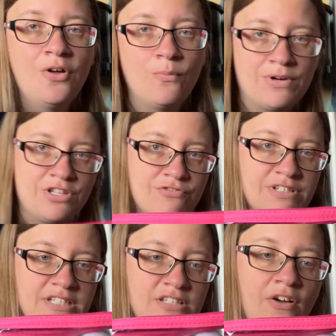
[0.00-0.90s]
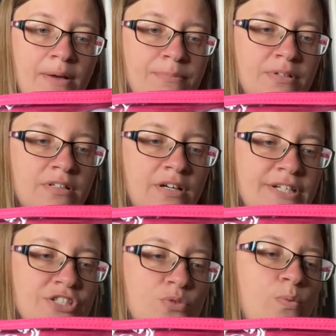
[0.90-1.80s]
one of the dresses I'm
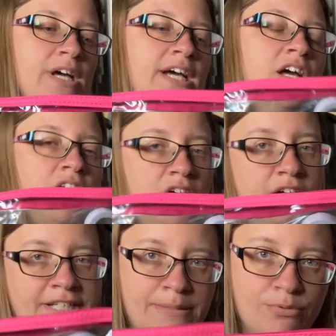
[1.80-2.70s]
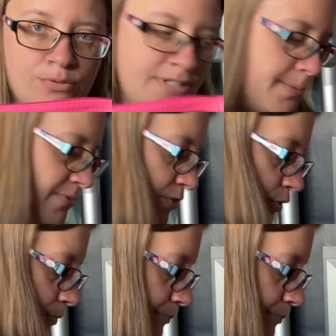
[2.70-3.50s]
going to wear I need boob tape for.